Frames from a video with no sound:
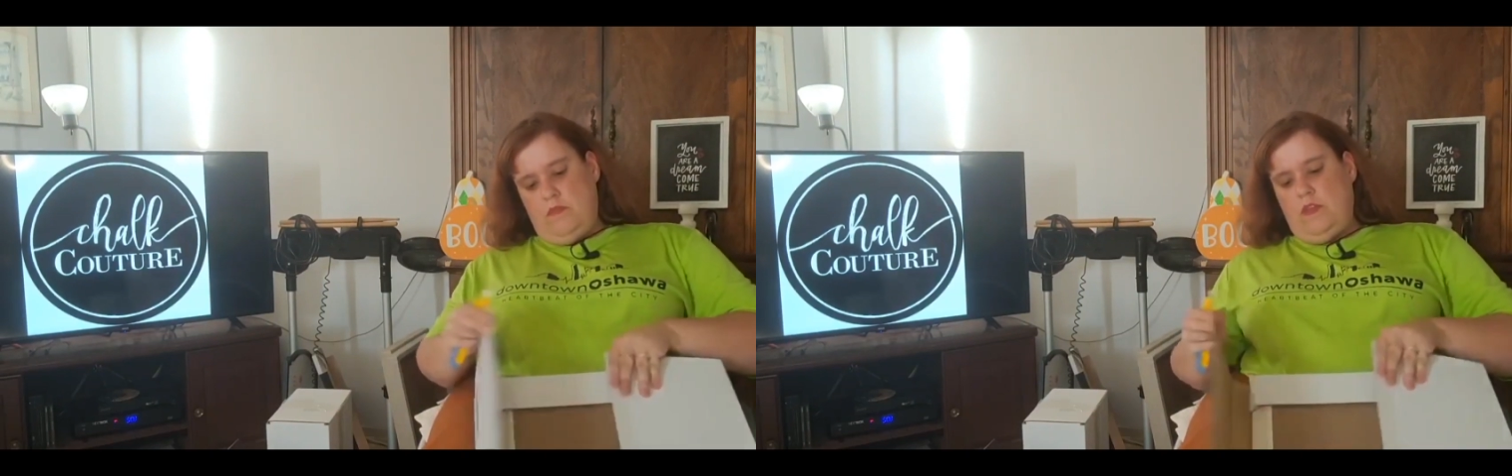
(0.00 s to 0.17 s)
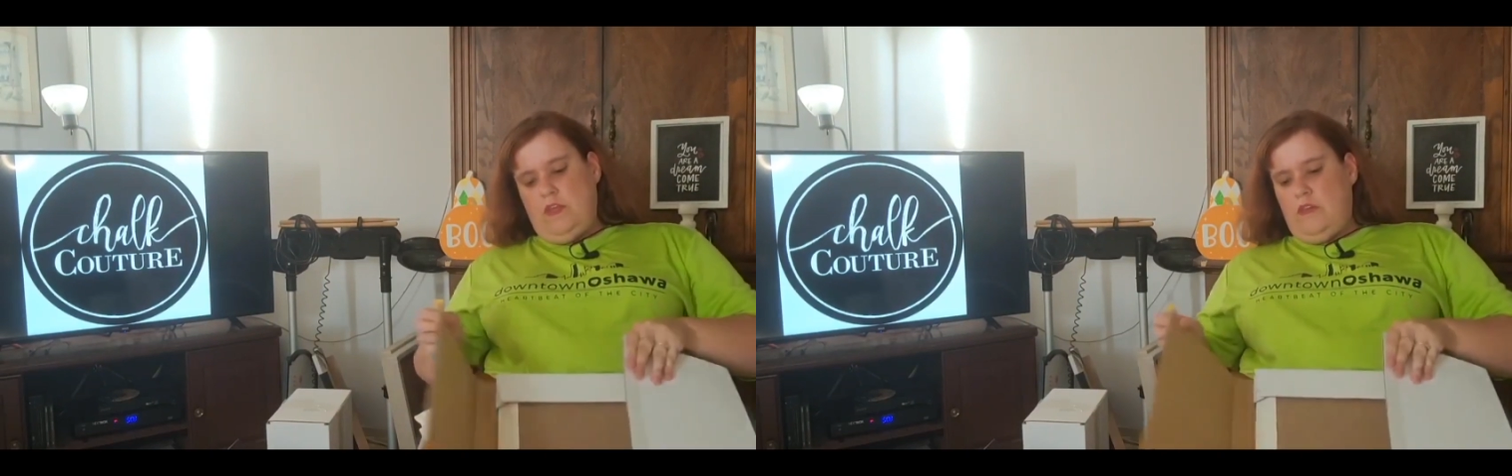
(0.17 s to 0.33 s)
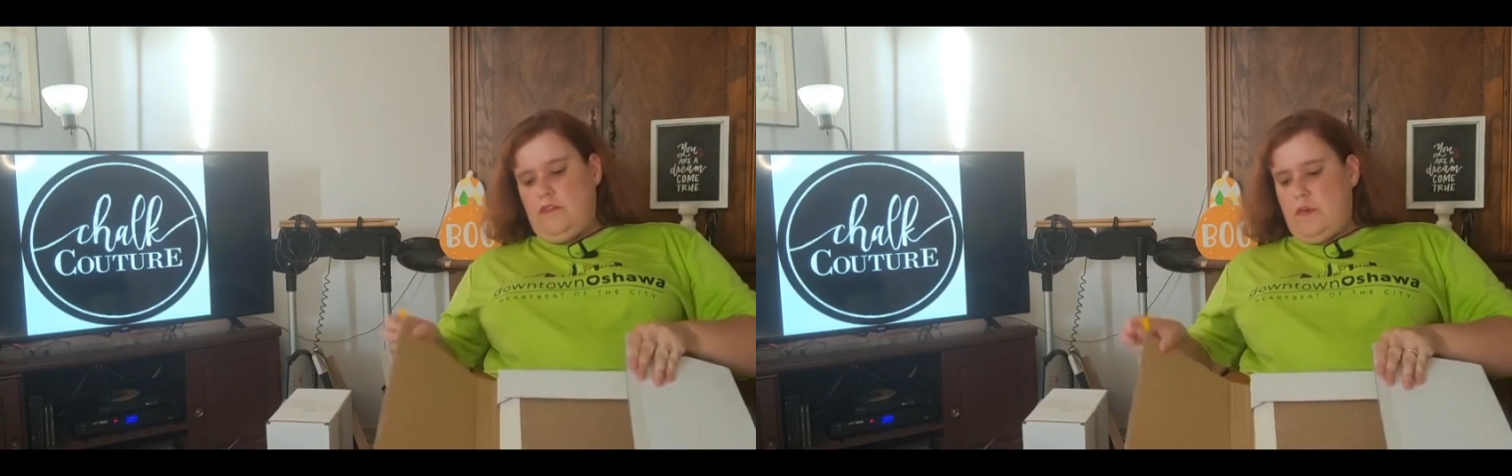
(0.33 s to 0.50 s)

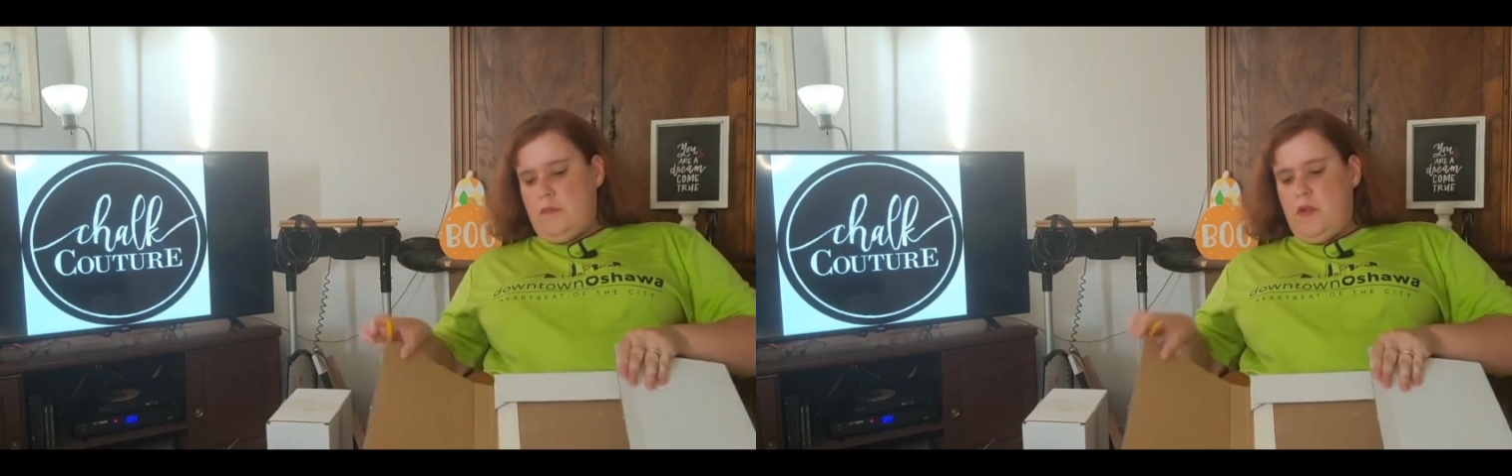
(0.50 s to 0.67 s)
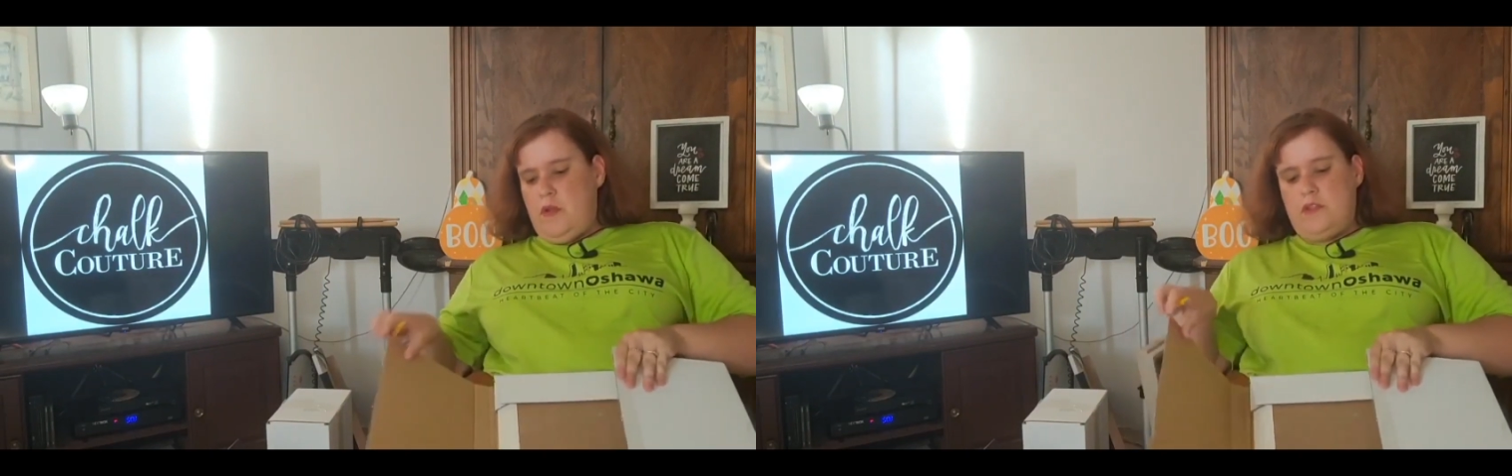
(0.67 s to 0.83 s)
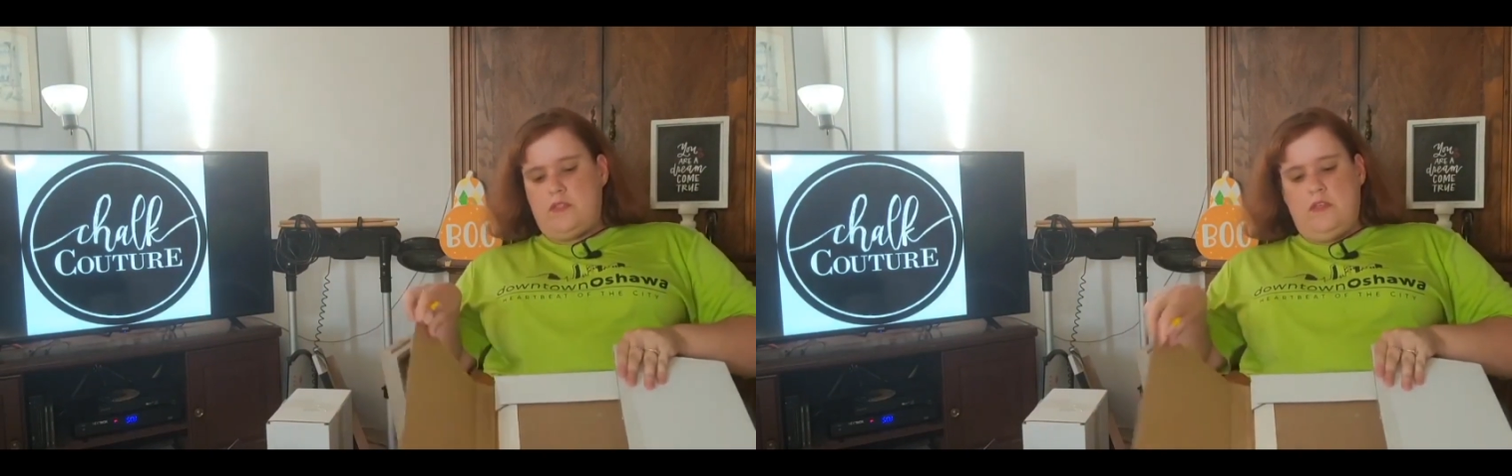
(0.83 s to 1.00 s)
If I'm
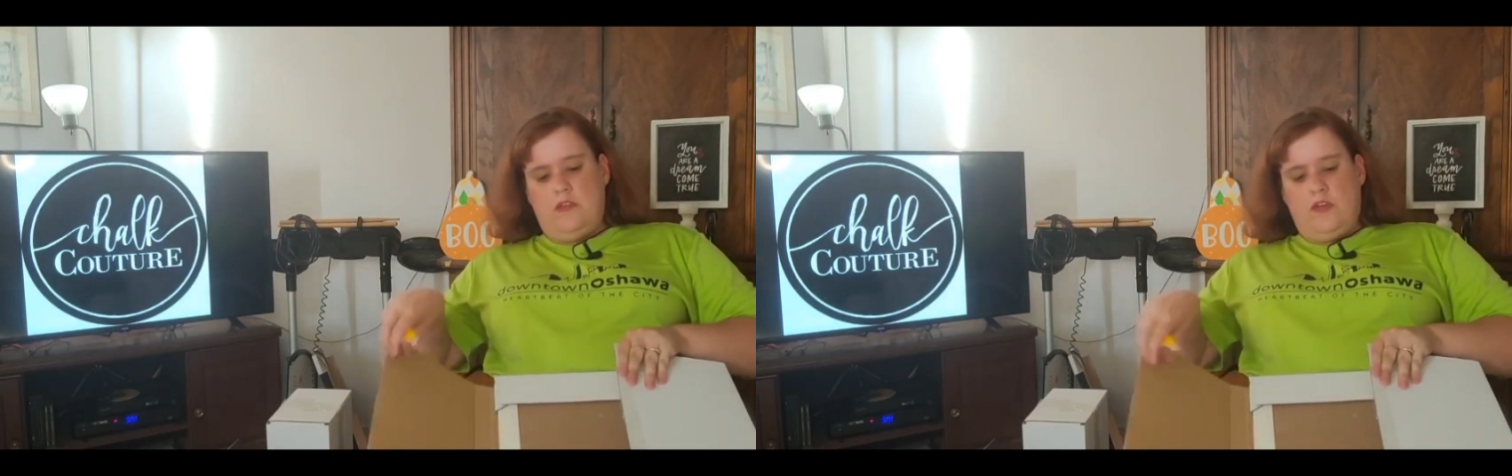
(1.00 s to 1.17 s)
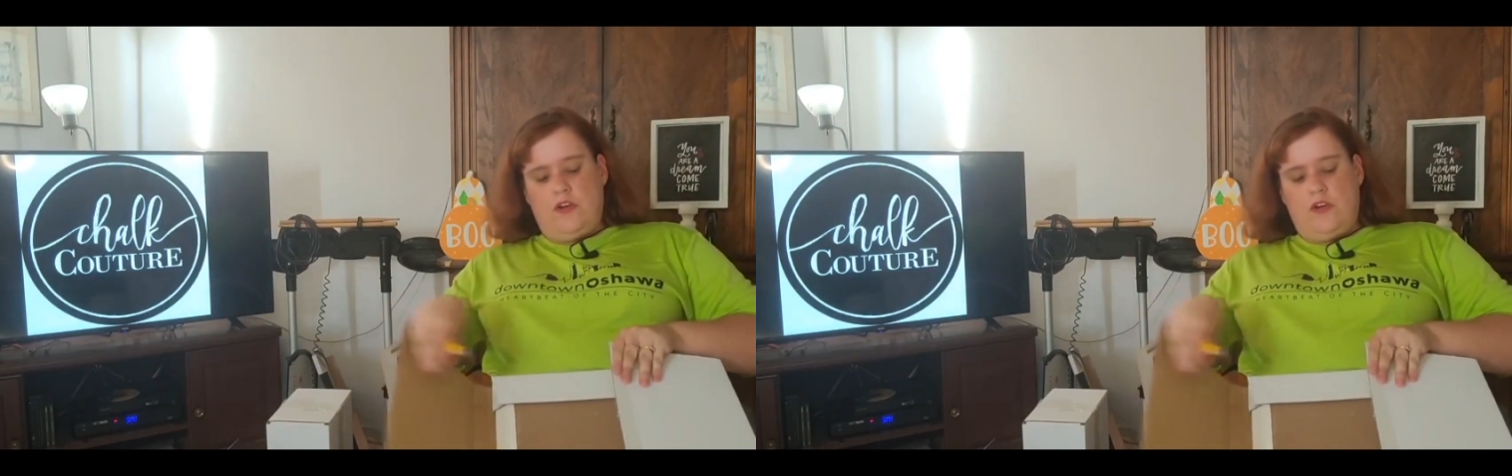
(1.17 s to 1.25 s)
not seeing your